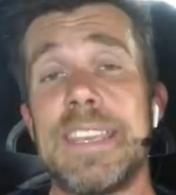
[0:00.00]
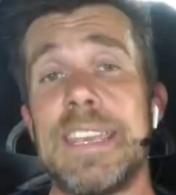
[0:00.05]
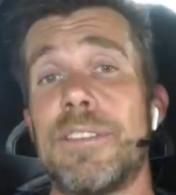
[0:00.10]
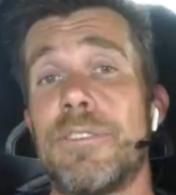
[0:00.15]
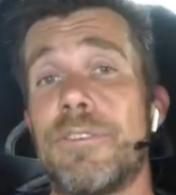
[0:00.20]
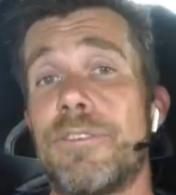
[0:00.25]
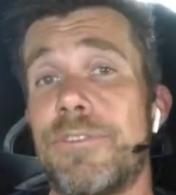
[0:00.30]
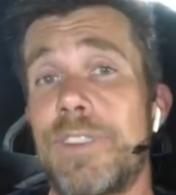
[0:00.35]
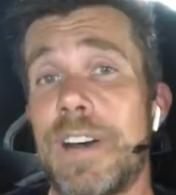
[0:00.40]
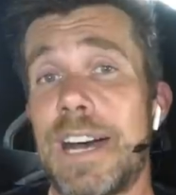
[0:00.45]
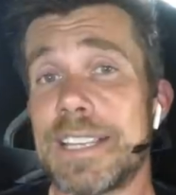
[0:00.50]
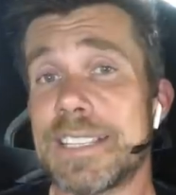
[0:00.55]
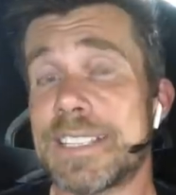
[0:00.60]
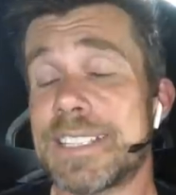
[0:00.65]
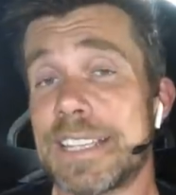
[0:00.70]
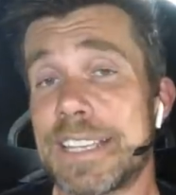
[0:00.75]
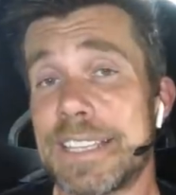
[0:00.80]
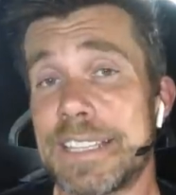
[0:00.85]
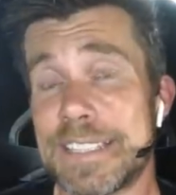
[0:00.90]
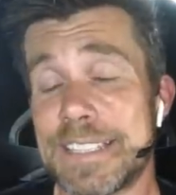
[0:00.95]
get
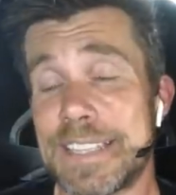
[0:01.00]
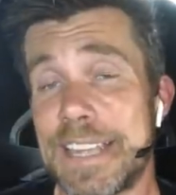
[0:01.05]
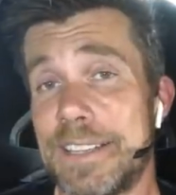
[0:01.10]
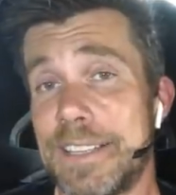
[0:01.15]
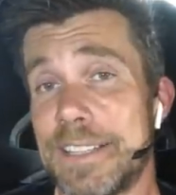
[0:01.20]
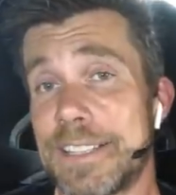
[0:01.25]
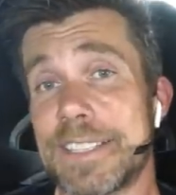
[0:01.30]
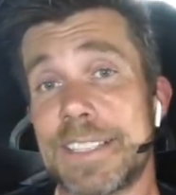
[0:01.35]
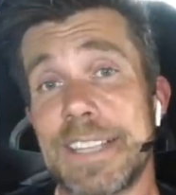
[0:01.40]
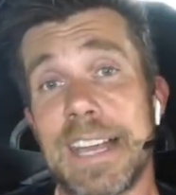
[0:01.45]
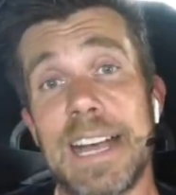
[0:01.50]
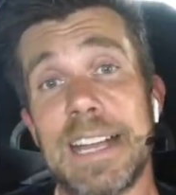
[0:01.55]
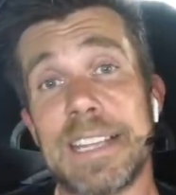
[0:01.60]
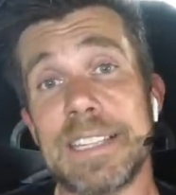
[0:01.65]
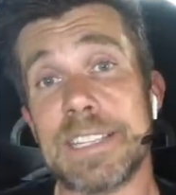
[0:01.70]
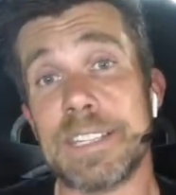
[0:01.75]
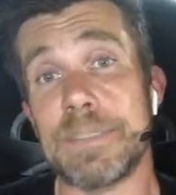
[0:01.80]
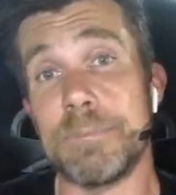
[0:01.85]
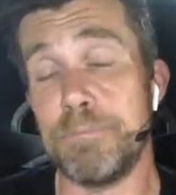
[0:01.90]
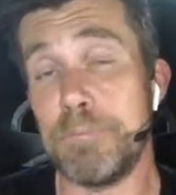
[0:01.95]
fast standing
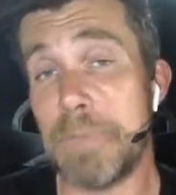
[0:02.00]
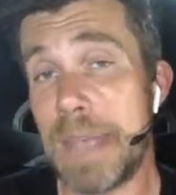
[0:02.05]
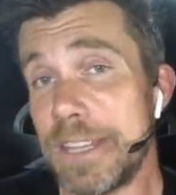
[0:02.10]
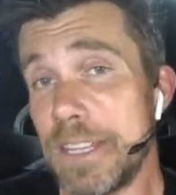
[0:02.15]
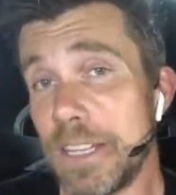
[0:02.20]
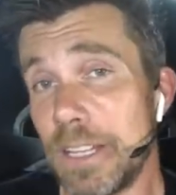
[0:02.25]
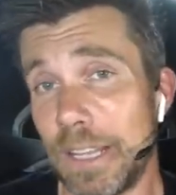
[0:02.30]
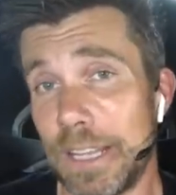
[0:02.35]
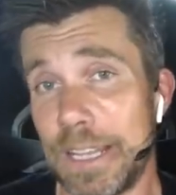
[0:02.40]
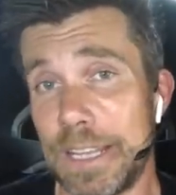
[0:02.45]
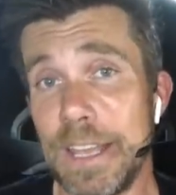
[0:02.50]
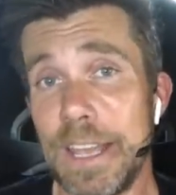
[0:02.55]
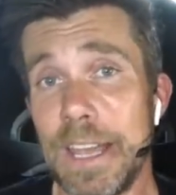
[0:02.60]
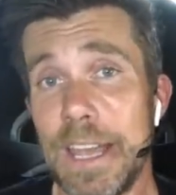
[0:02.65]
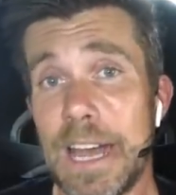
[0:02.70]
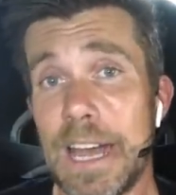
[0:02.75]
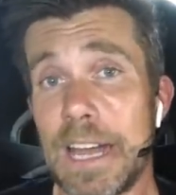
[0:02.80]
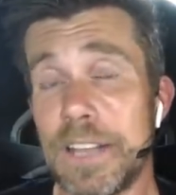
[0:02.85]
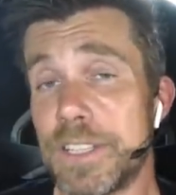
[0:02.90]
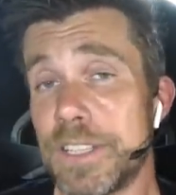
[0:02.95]
starts manually
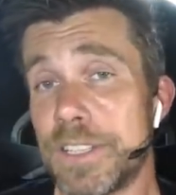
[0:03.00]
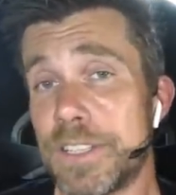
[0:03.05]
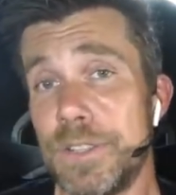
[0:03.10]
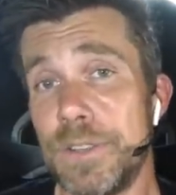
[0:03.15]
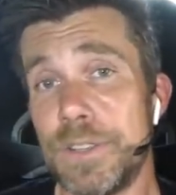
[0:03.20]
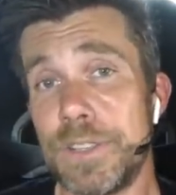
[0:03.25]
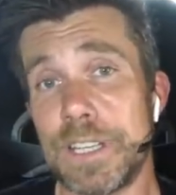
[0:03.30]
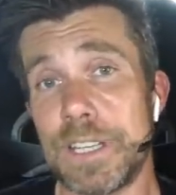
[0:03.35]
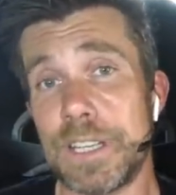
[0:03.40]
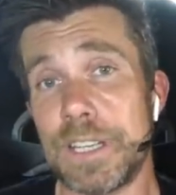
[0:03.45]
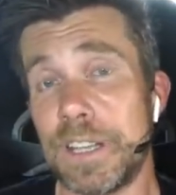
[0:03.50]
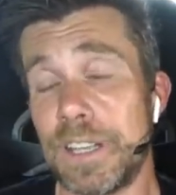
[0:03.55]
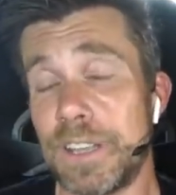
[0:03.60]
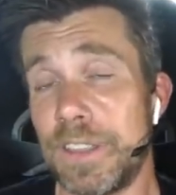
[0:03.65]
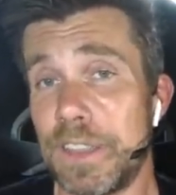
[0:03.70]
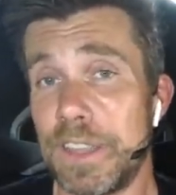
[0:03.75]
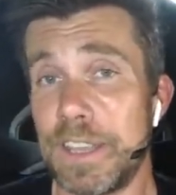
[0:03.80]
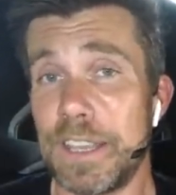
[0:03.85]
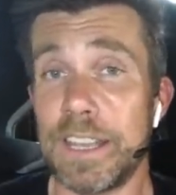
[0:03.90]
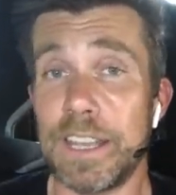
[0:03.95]
just
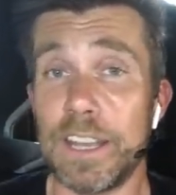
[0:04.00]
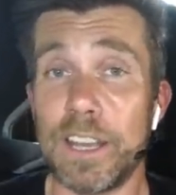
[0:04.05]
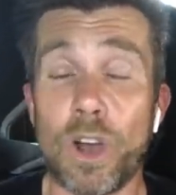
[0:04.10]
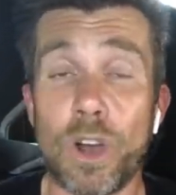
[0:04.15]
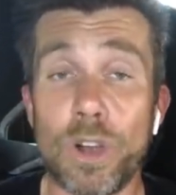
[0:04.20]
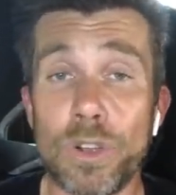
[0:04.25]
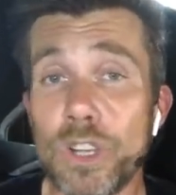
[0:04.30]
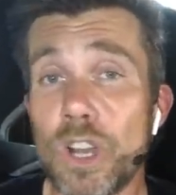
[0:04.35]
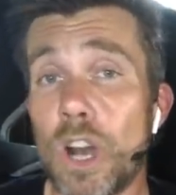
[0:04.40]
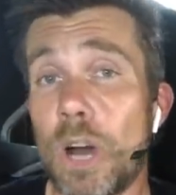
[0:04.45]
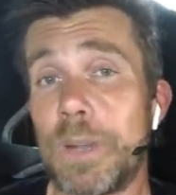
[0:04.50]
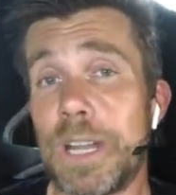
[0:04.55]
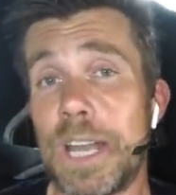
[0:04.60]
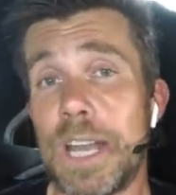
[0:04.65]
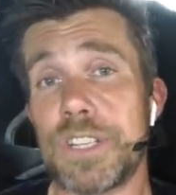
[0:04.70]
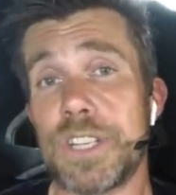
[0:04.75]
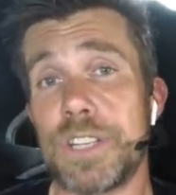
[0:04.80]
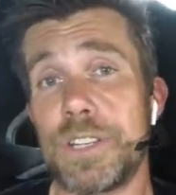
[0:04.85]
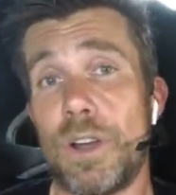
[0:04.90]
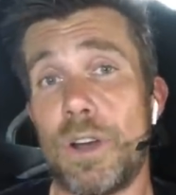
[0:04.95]
using their own
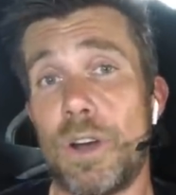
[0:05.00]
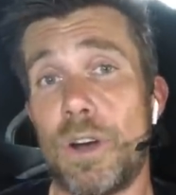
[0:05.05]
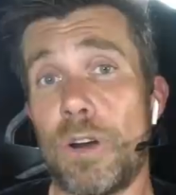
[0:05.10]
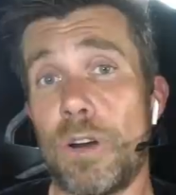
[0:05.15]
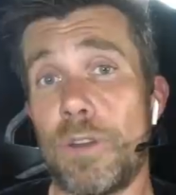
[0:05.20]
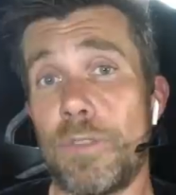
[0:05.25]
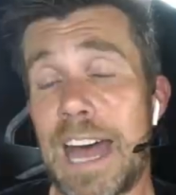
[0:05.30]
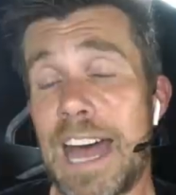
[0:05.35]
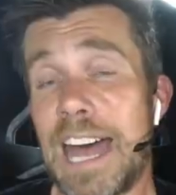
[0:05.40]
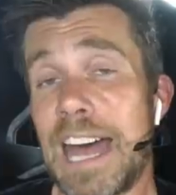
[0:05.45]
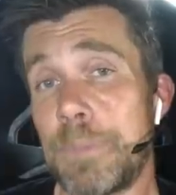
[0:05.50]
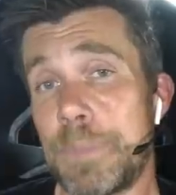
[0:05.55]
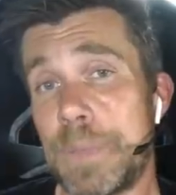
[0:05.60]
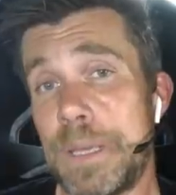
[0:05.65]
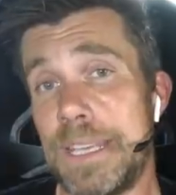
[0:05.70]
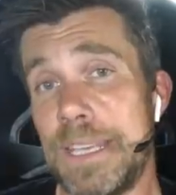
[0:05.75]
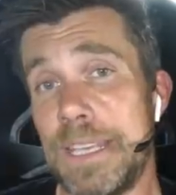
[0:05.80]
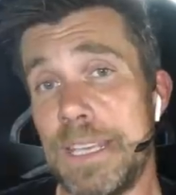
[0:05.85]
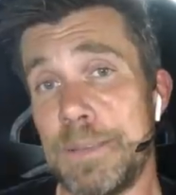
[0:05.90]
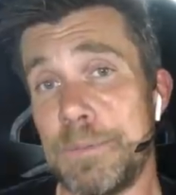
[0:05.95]
combination of
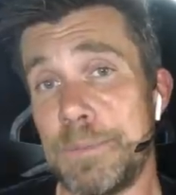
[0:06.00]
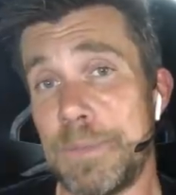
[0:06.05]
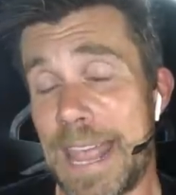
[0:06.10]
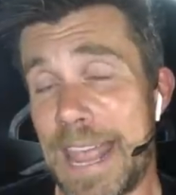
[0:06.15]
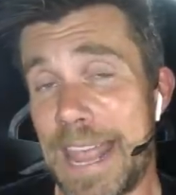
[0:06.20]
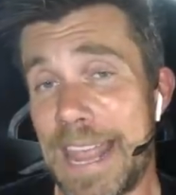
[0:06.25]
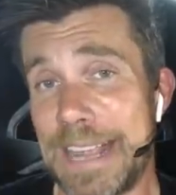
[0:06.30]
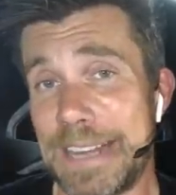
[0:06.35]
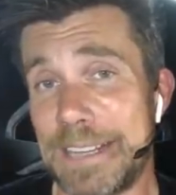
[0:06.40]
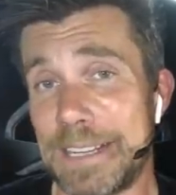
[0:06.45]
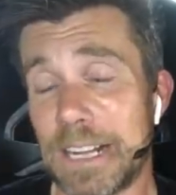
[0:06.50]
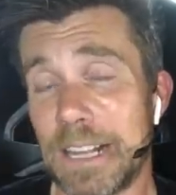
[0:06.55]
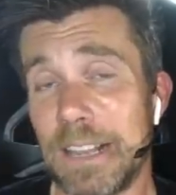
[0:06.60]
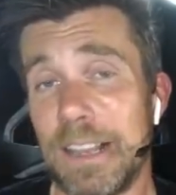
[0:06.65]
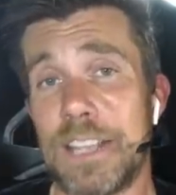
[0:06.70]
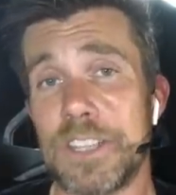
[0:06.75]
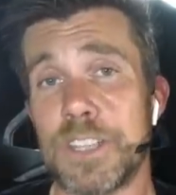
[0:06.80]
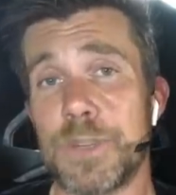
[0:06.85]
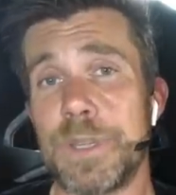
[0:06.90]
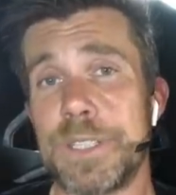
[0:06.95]
RPM and
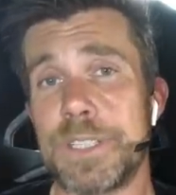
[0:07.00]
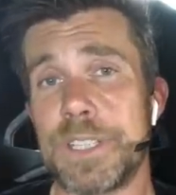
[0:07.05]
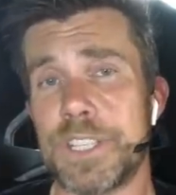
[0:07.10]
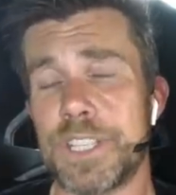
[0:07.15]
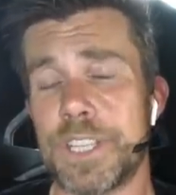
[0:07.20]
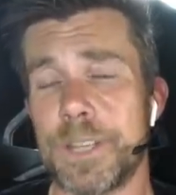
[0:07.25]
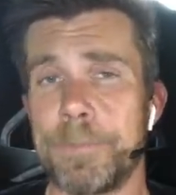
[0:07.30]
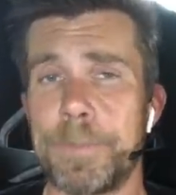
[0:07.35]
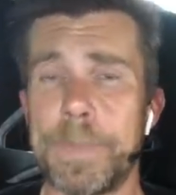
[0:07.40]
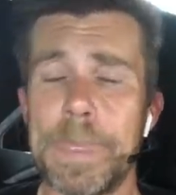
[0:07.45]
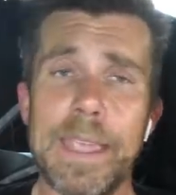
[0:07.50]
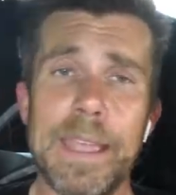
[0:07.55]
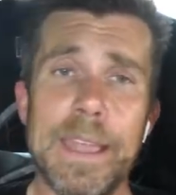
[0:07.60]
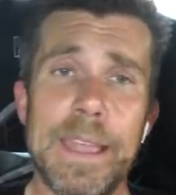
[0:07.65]
clutch position.